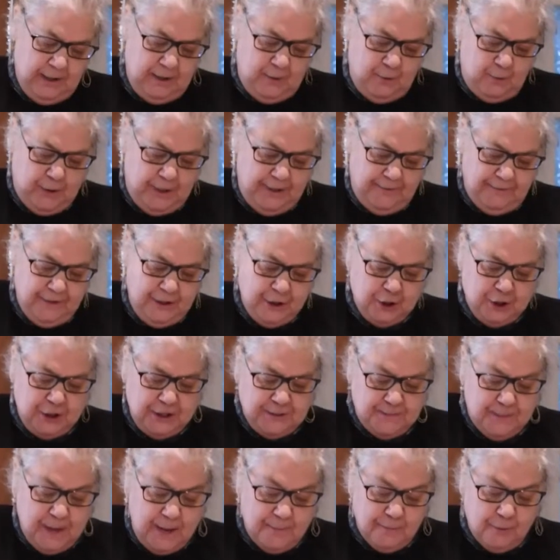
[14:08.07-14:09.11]
When I finish this
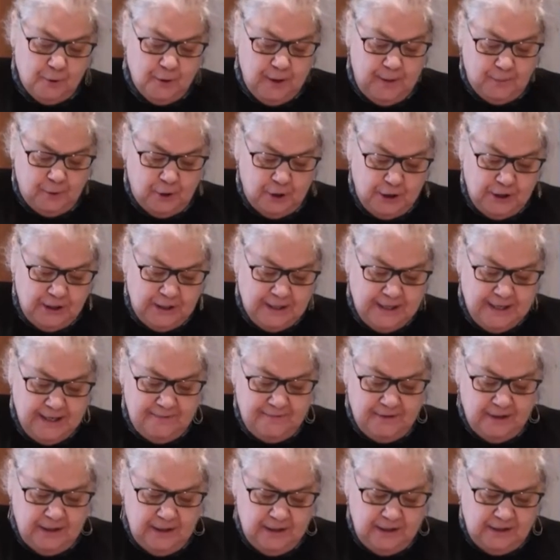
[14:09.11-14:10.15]
pepper, I'm going to give
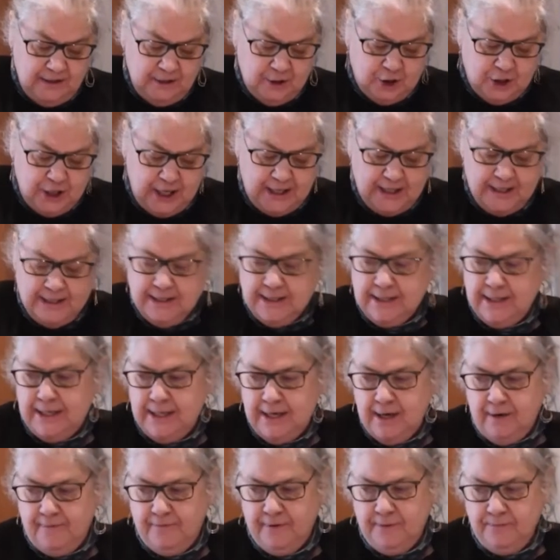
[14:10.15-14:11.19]
a little check into the
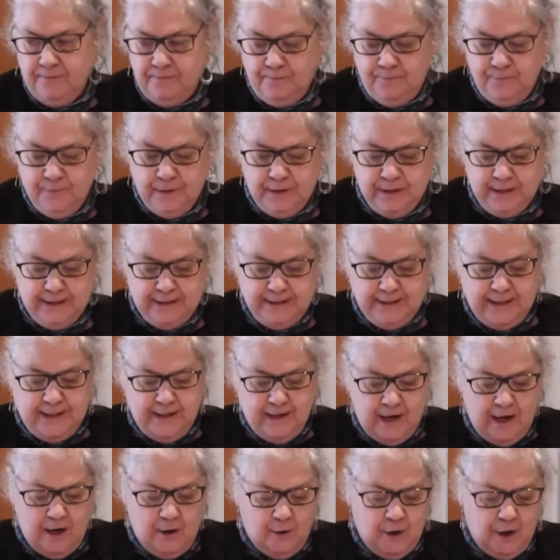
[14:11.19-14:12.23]
oven to see
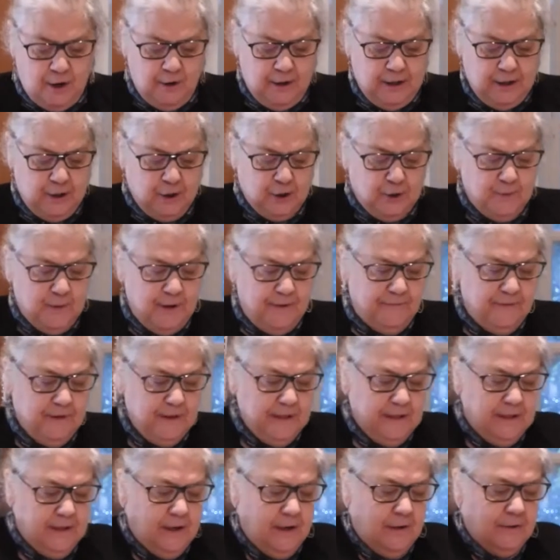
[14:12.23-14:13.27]
how our English
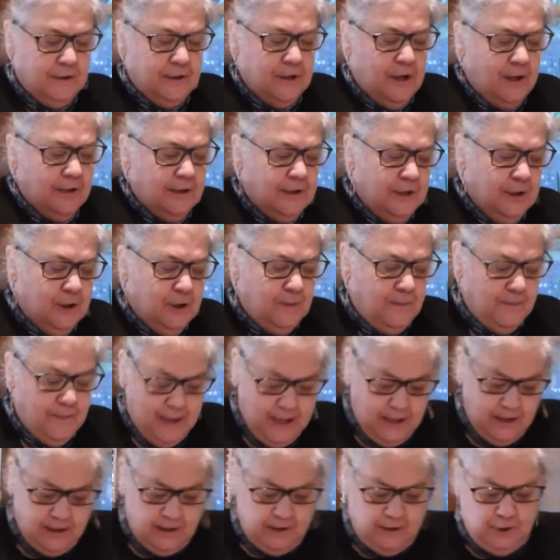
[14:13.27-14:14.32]
muffins and our sausage and
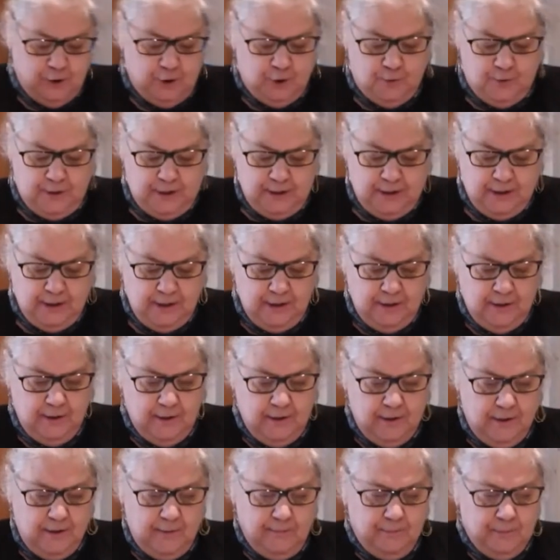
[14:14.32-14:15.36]
bacon are doing.
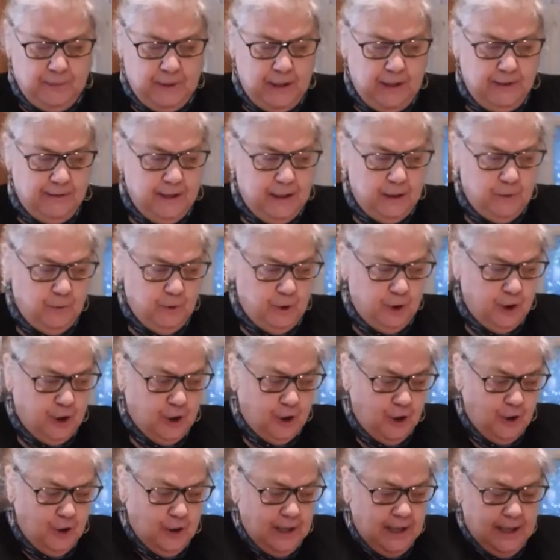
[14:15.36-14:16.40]
And then we're going to
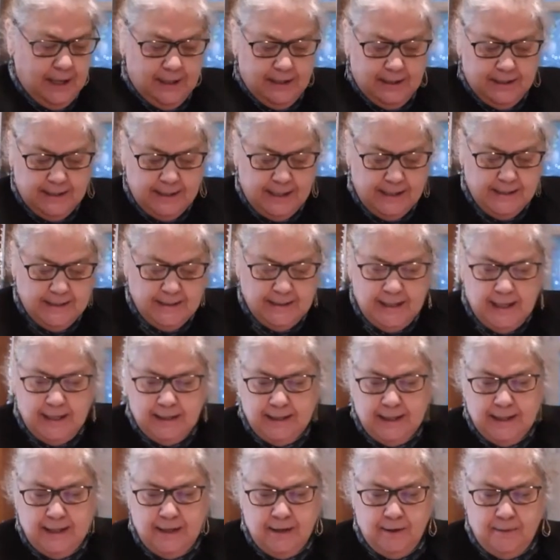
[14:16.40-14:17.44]
go ahead and dice that
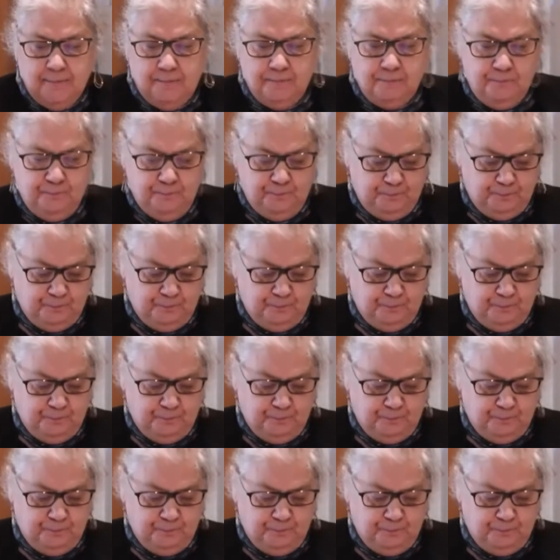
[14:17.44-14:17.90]
ham